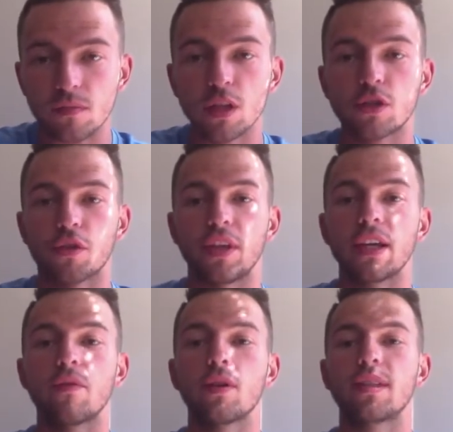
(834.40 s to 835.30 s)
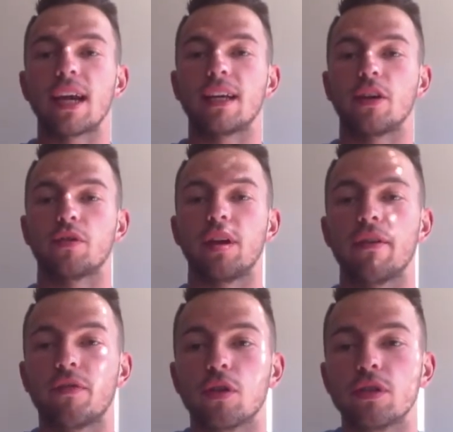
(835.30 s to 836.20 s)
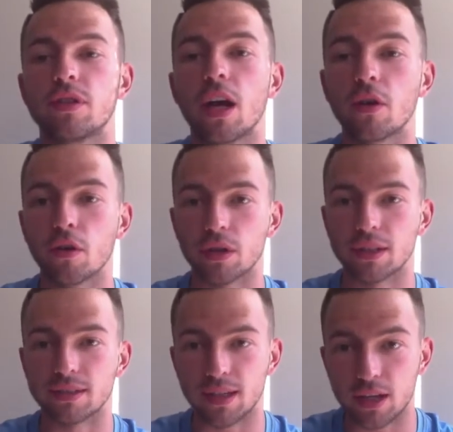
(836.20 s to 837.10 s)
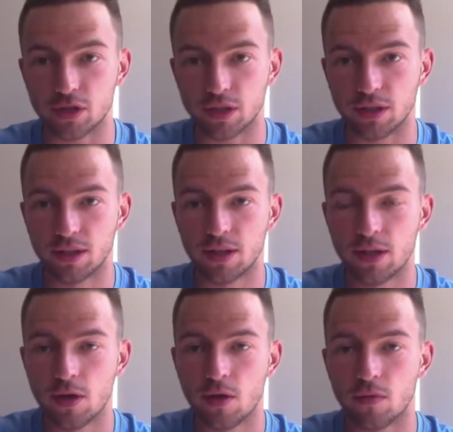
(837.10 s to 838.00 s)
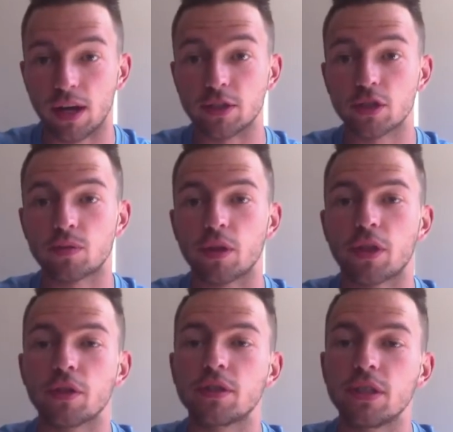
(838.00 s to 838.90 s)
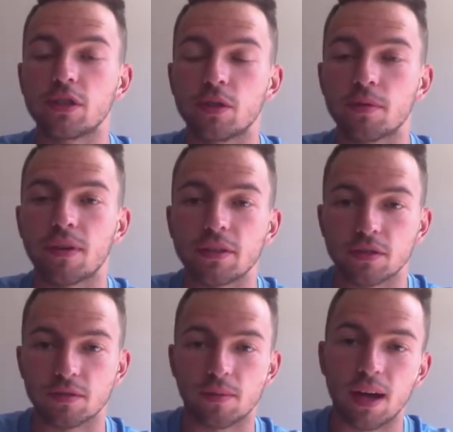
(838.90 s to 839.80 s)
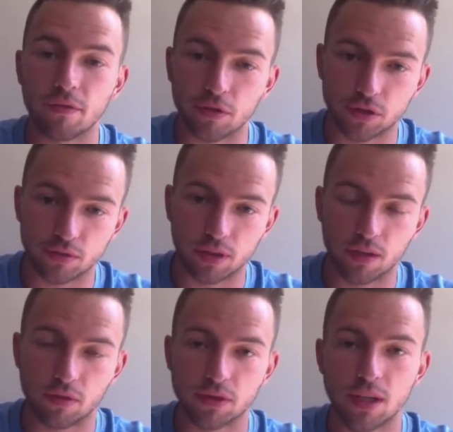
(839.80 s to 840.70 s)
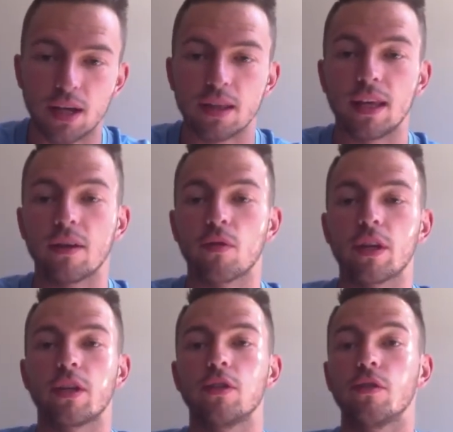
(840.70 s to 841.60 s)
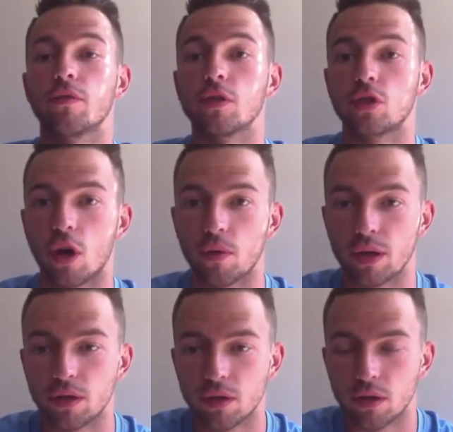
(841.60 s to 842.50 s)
So think of what that can create for your entire organization. Right? Just with 13 supervisors in my first 3 levels, think of what it could do for Joey,